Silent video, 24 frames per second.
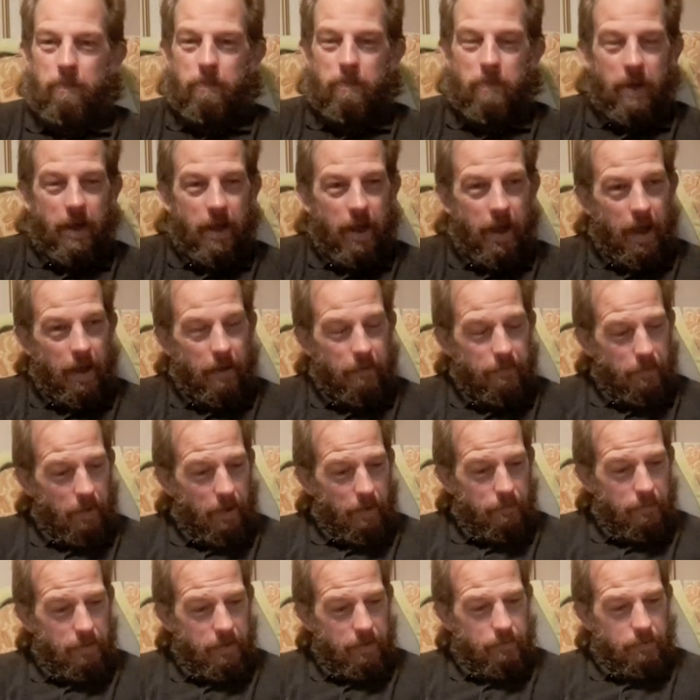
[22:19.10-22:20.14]
But I
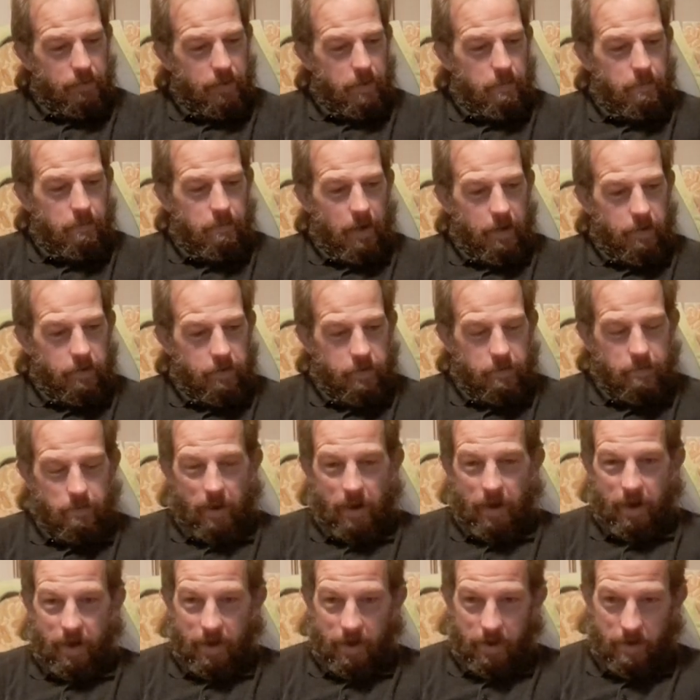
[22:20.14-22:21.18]
think for the most
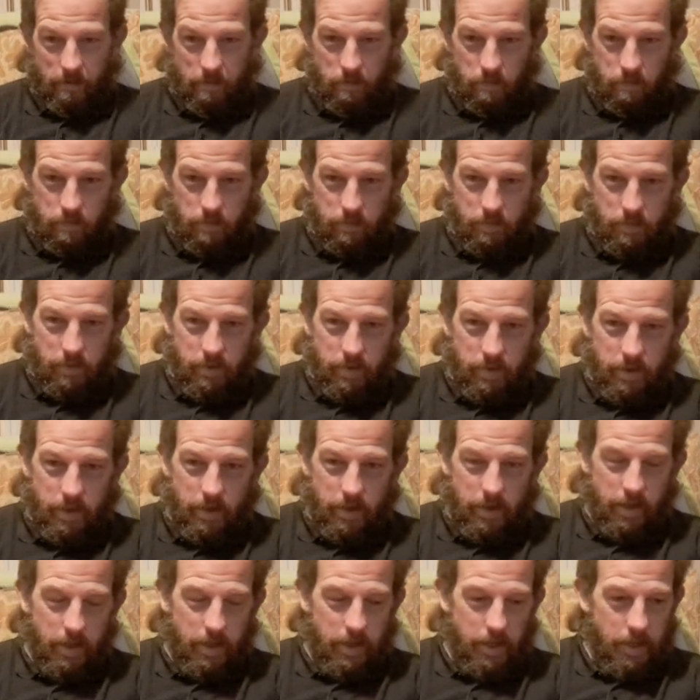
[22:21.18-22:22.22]
part,
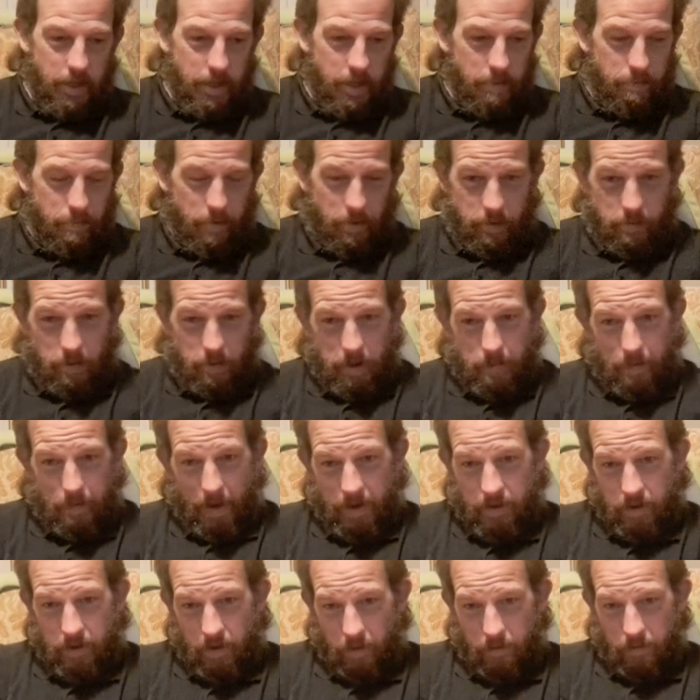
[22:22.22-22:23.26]
you're possibly
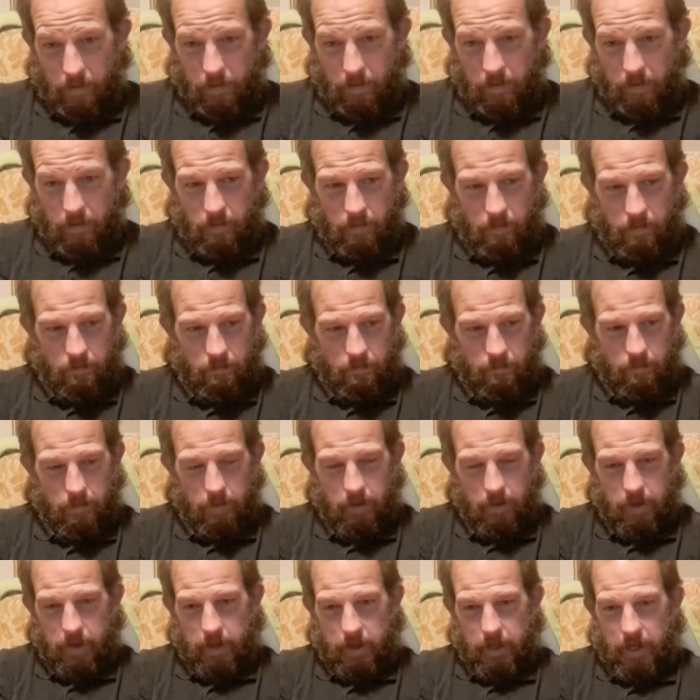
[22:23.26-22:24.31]
best off
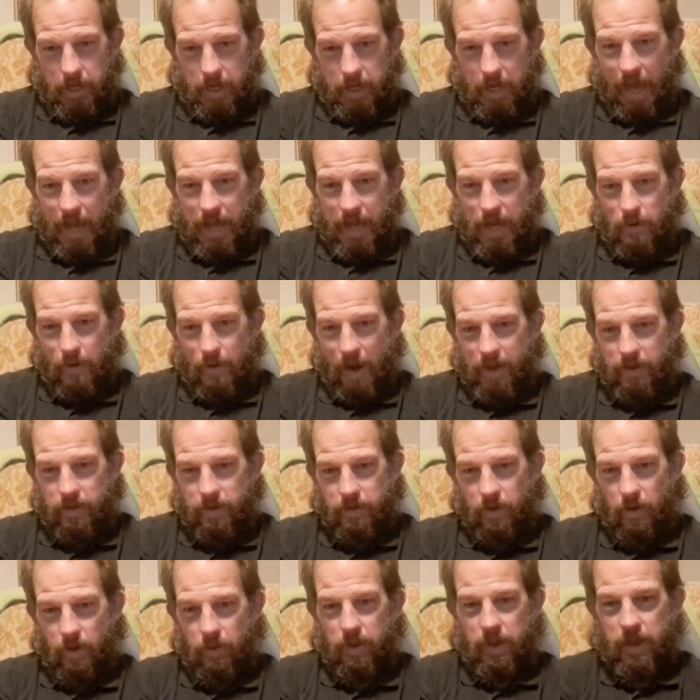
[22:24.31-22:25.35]
getting your
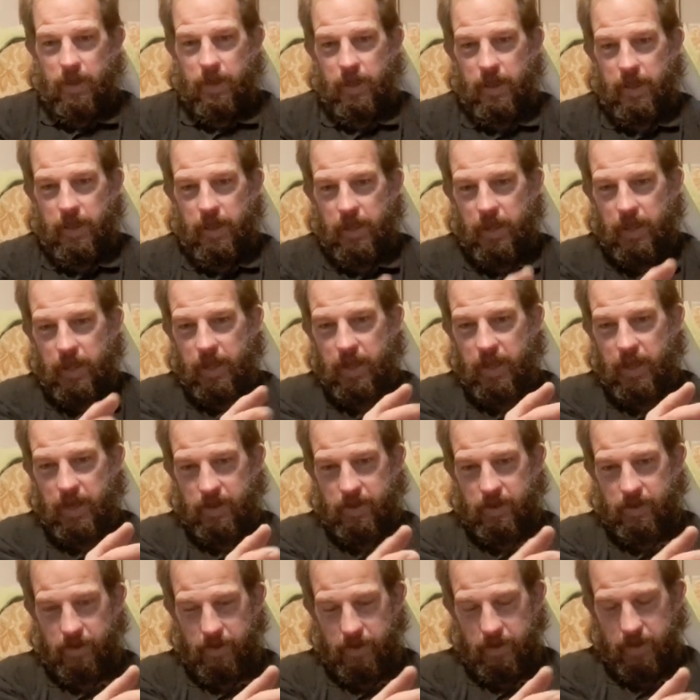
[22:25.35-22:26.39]
hands on the
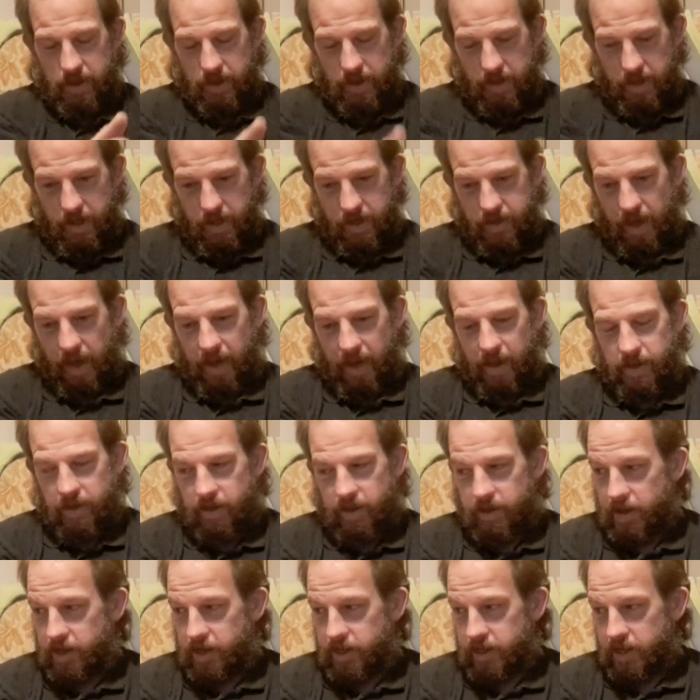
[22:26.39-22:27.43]
second
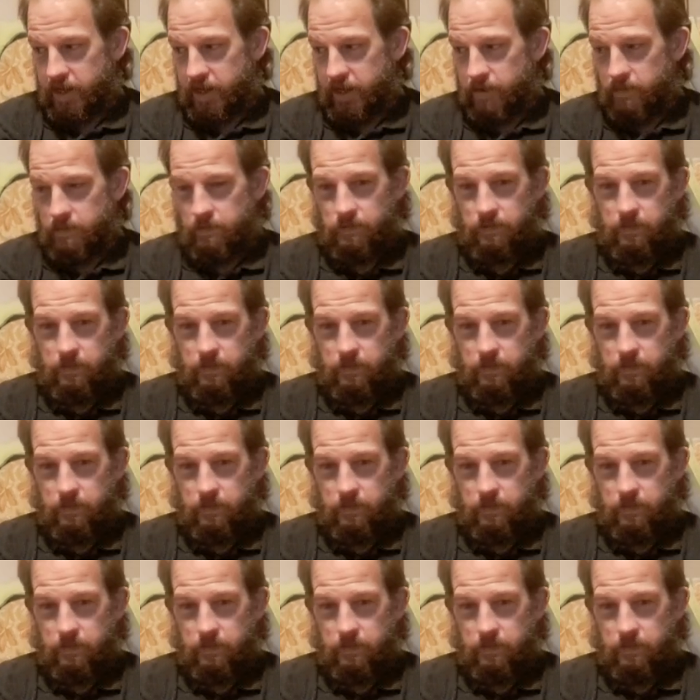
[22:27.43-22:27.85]
edition,